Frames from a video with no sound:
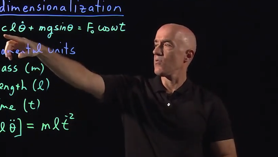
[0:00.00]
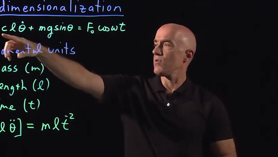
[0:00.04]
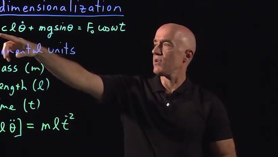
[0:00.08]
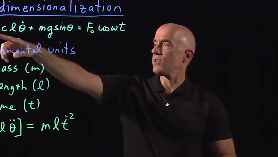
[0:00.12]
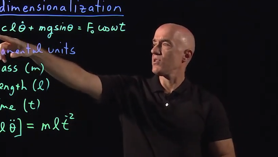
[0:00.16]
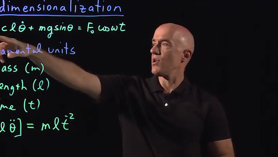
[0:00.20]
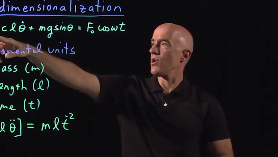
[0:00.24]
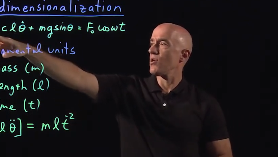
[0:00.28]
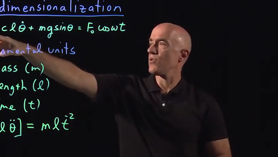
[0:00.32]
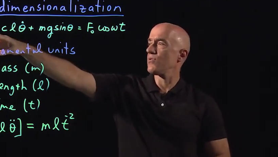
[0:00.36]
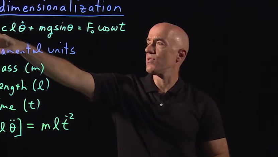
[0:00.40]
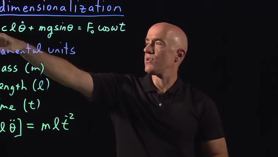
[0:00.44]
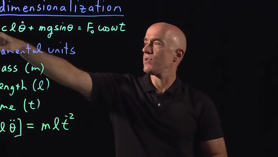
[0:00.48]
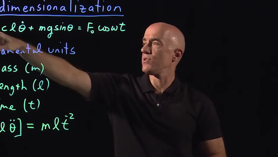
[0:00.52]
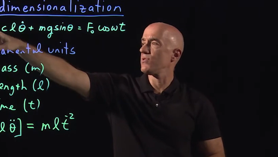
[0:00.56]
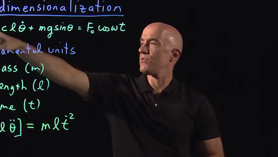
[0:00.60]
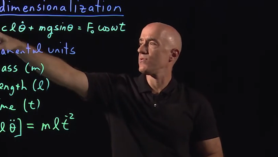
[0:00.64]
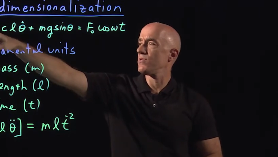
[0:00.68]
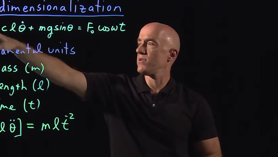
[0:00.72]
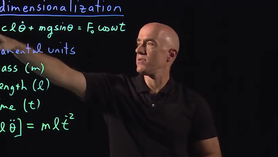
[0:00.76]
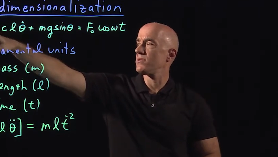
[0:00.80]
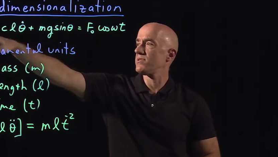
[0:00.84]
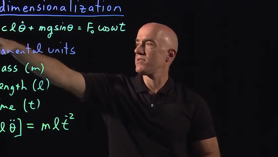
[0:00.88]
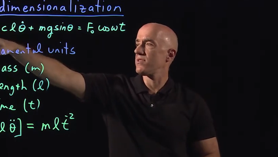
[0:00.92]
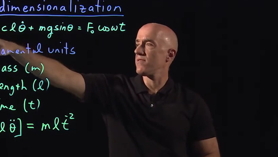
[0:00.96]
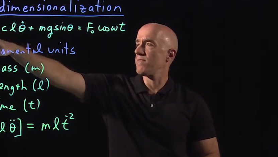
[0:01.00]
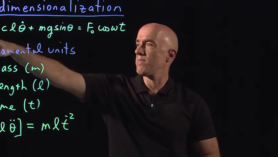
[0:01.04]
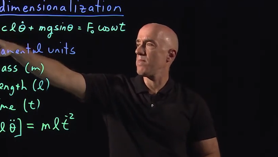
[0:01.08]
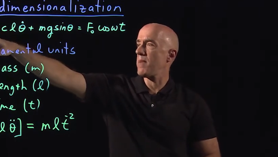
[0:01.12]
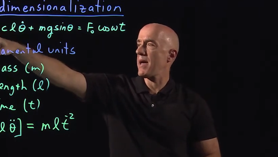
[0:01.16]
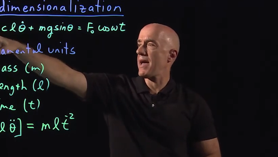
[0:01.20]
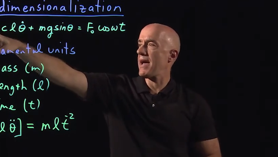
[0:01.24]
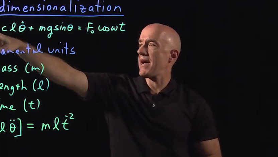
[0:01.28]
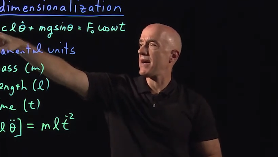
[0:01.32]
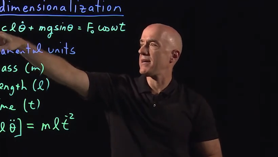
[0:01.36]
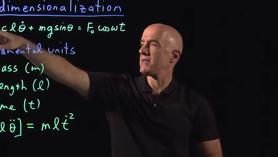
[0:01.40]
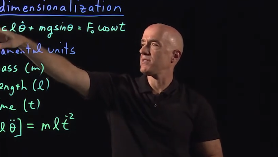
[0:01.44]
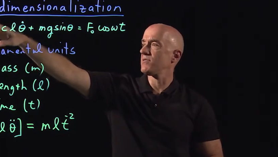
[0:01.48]
we know the units of
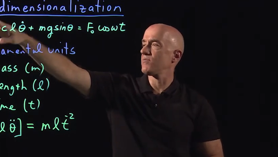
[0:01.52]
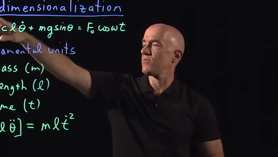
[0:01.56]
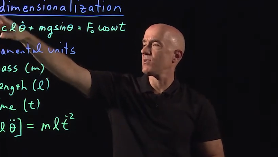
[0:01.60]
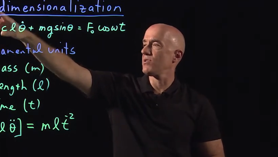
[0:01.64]
mass,